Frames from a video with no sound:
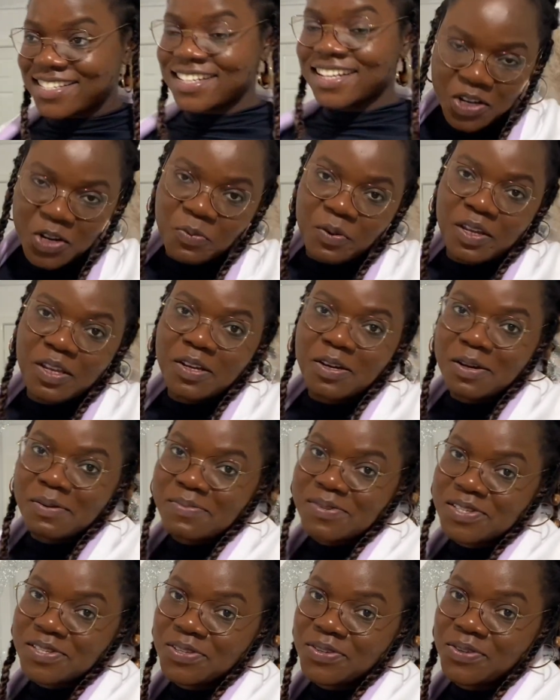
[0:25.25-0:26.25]
Now, when you come
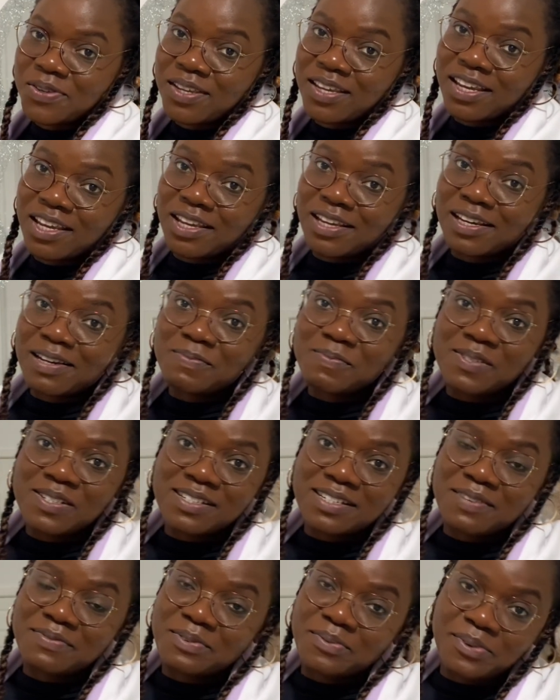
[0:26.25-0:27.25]
to the UK, you can be
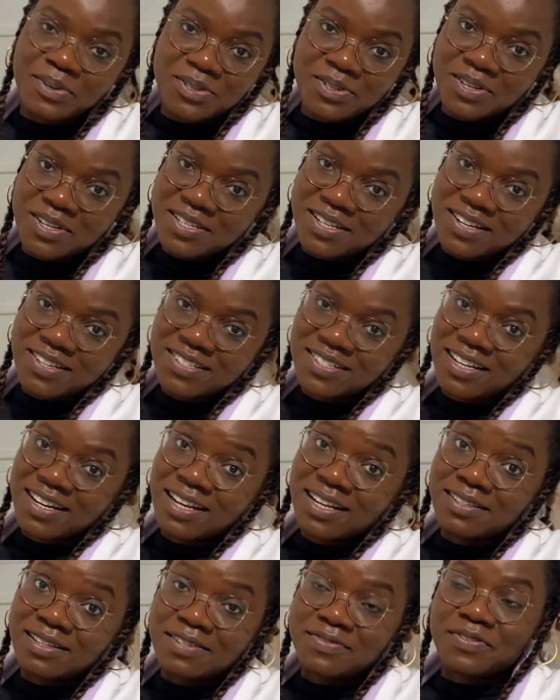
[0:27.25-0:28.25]
driving with your international
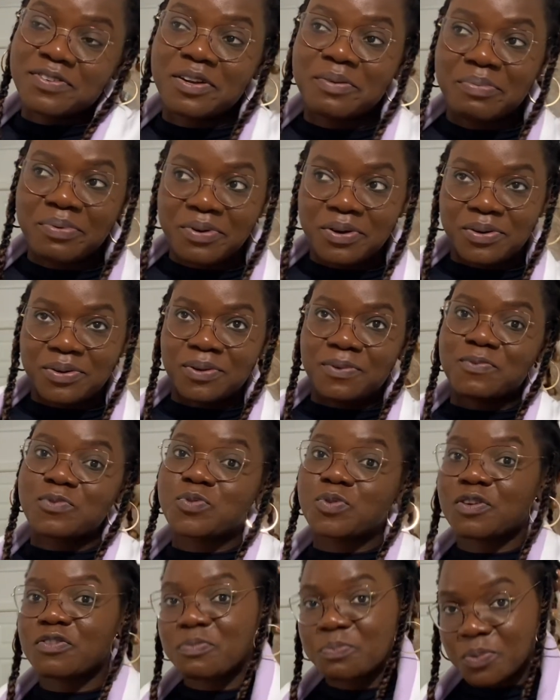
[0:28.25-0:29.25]
license for a period of
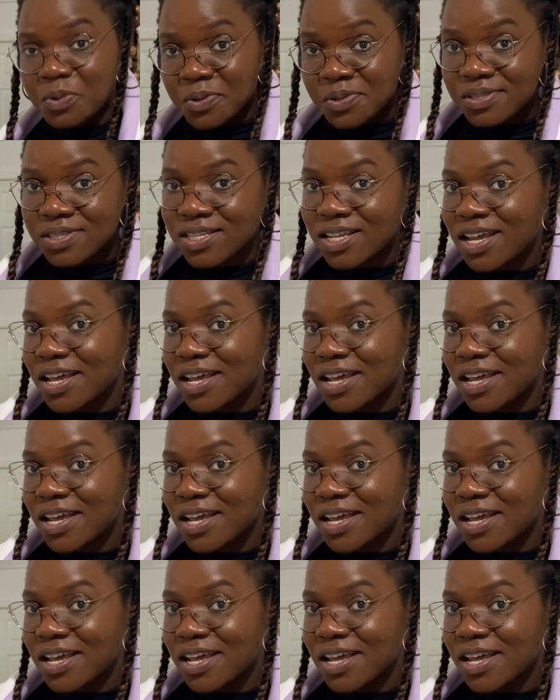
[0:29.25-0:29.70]
12 months.